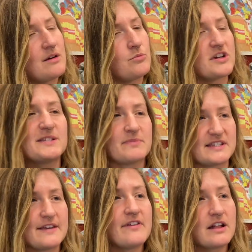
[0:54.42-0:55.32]
More
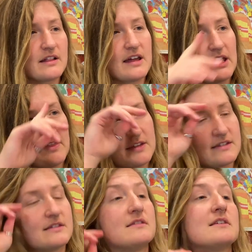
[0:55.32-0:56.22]
specifically,
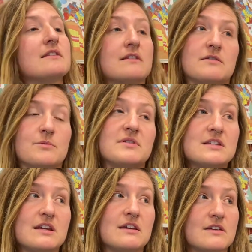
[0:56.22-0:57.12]
the
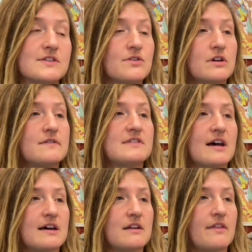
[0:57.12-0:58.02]
particular sort of
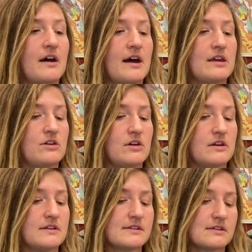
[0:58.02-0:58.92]
data that I
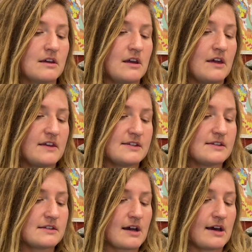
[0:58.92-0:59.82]
use, this is
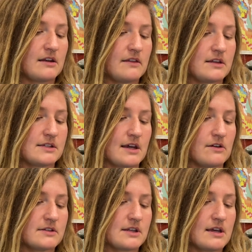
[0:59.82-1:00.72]
data that
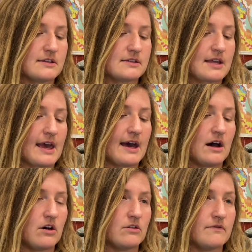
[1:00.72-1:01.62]
tells us
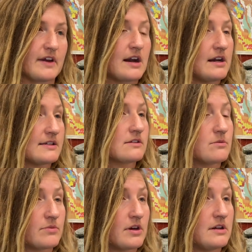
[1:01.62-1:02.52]
how various
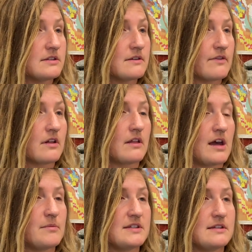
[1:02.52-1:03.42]
components of the
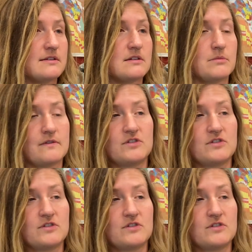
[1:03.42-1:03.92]
climate system have